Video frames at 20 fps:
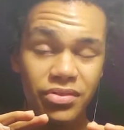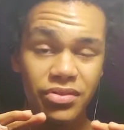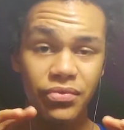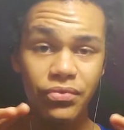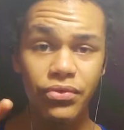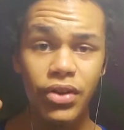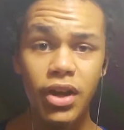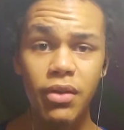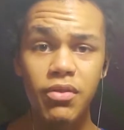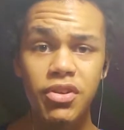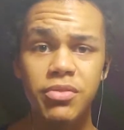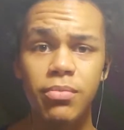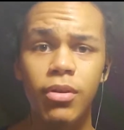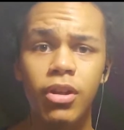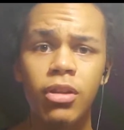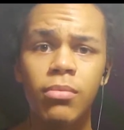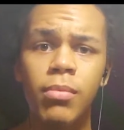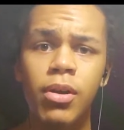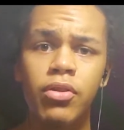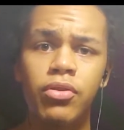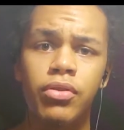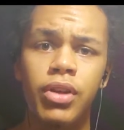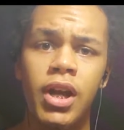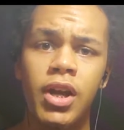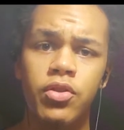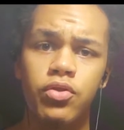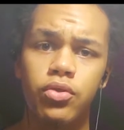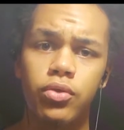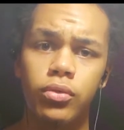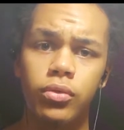Very small amount are
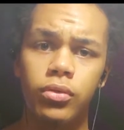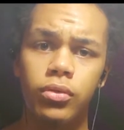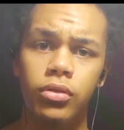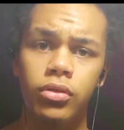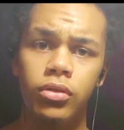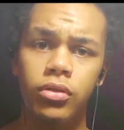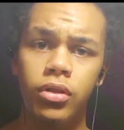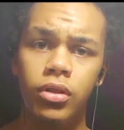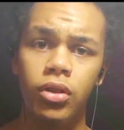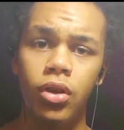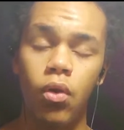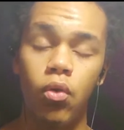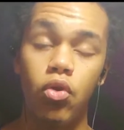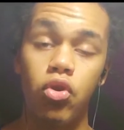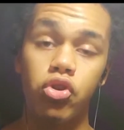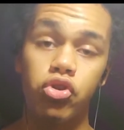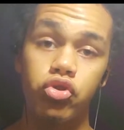natural. Of course,